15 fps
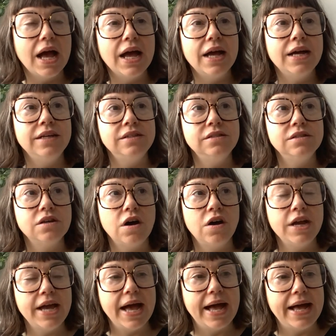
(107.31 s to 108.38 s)
and
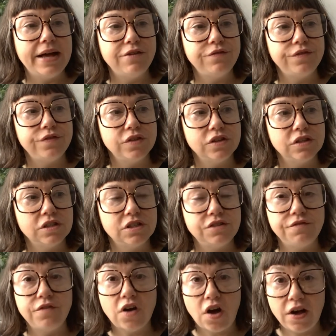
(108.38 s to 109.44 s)
I have
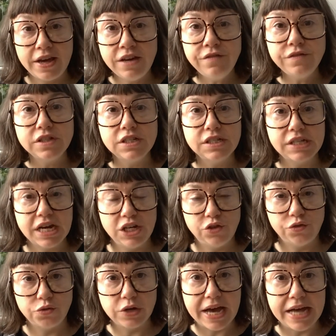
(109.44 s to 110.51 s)
survived stage
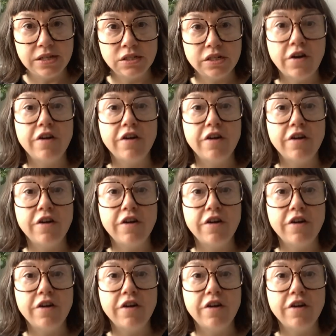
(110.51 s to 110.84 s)
4 cancer.